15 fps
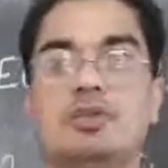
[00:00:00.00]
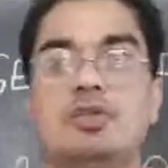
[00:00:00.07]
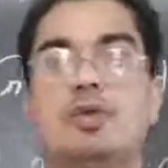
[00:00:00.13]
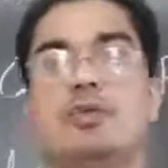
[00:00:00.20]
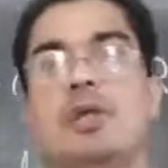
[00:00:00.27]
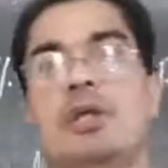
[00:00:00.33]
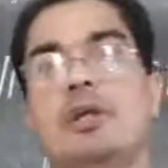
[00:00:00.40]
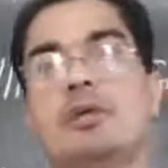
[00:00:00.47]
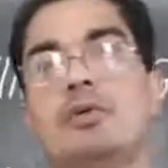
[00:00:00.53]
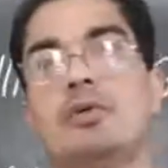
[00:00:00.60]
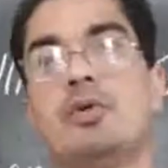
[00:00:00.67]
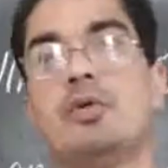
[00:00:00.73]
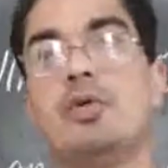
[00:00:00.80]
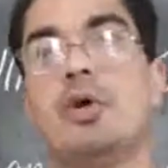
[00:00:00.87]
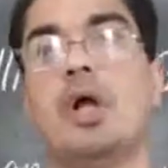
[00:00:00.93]
So we need to
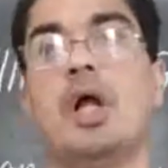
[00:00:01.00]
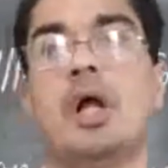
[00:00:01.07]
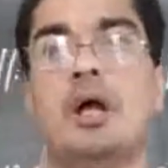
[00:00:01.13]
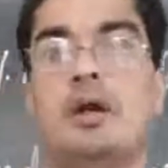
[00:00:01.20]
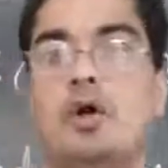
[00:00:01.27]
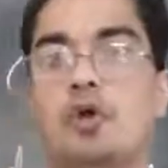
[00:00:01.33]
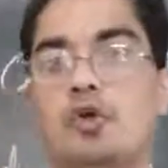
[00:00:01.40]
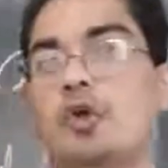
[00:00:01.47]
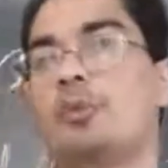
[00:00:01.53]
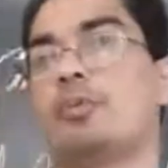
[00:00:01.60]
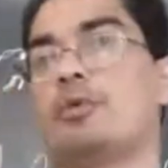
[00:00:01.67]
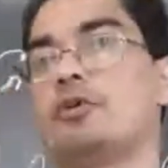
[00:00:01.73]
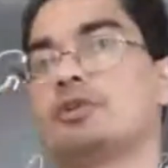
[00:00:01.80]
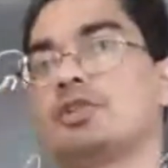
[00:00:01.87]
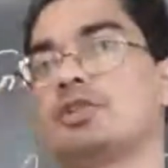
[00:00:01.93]
do a lot
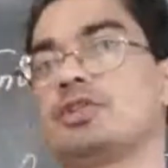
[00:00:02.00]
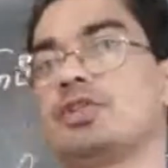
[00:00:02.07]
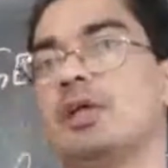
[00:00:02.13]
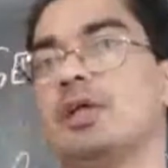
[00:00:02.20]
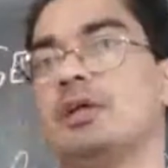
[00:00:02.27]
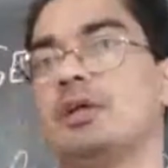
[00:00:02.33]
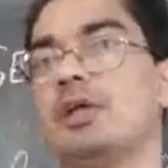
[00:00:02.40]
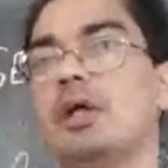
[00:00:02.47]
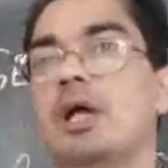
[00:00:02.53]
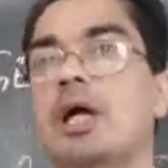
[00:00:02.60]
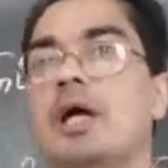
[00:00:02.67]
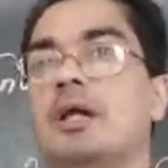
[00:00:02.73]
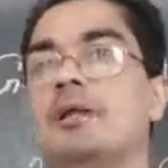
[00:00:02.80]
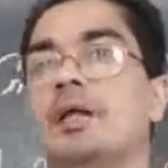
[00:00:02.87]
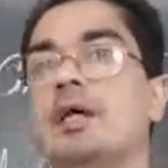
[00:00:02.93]
of processing,
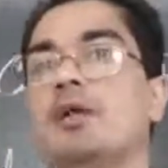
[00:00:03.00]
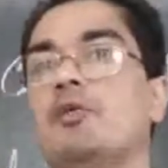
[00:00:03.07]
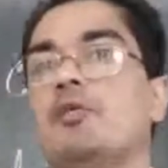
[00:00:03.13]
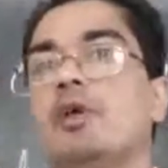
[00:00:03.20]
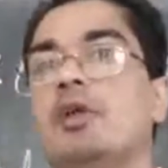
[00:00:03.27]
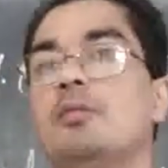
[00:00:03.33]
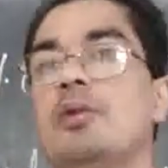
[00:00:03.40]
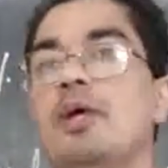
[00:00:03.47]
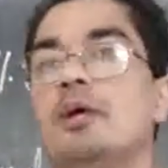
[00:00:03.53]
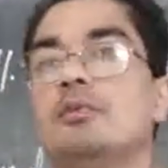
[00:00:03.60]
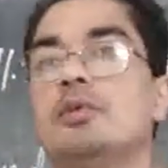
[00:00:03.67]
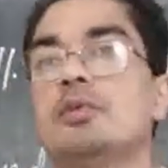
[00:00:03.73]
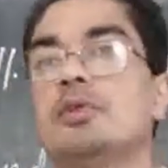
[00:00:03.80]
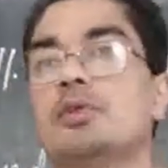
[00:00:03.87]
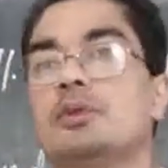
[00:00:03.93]
and then we will be
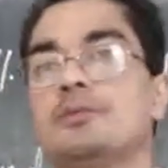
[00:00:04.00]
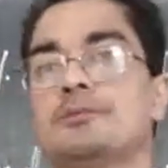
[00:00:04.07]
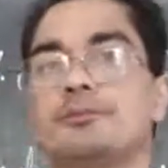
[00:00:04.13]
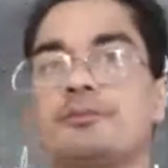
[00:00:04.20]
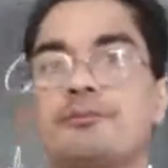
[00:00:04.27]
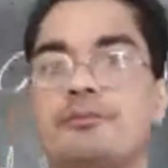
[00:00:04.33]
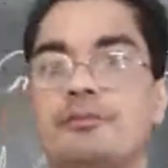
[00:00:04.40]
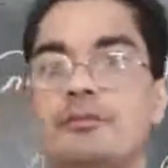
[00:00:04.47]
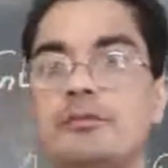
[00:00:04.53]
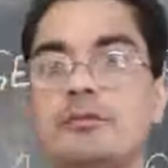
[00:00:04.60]
able to